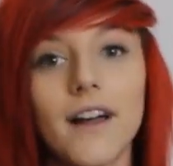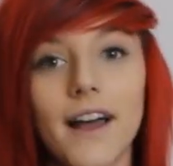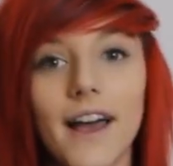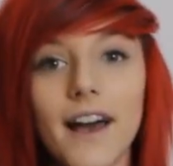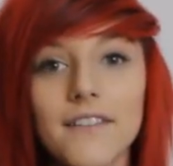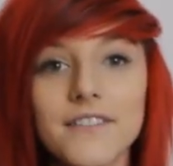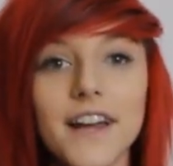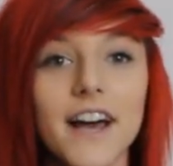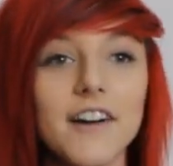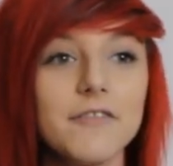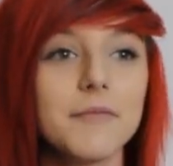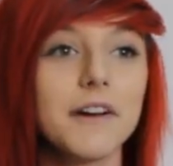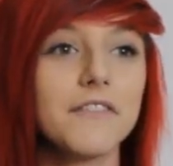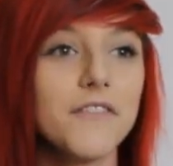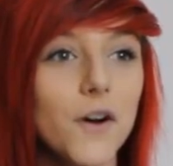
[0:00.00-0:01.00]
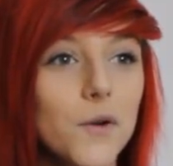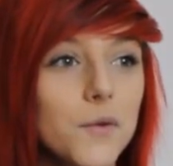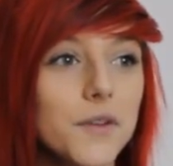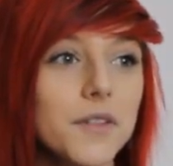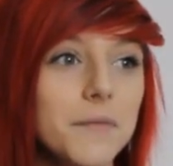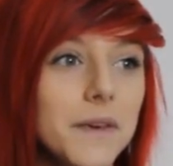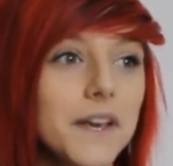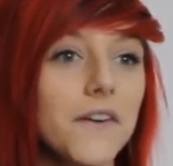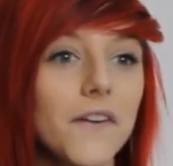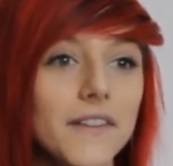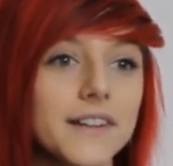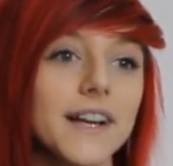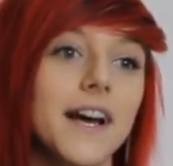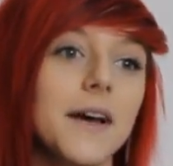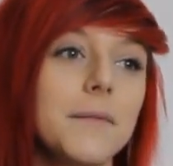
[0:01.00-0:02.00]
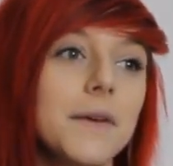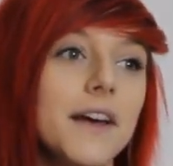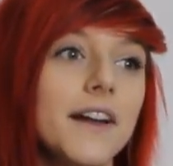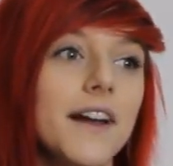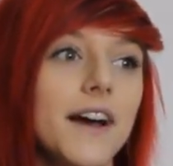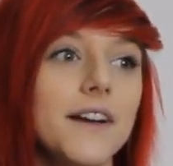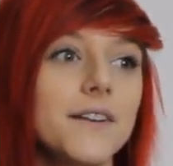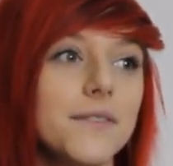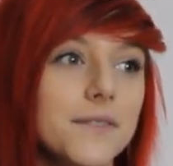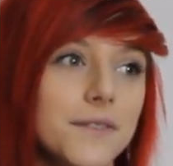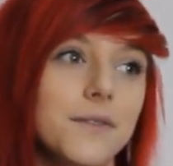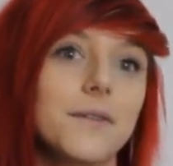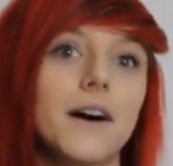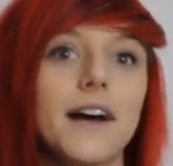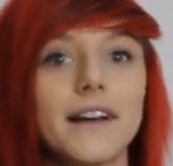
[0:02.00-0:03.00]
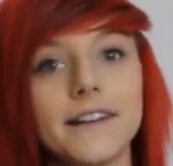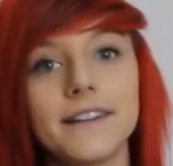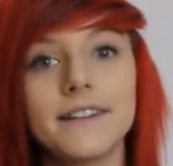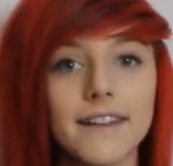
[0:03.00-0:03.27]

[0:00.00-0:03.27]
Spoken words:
I have to have my phone with me all the time and I don't know why.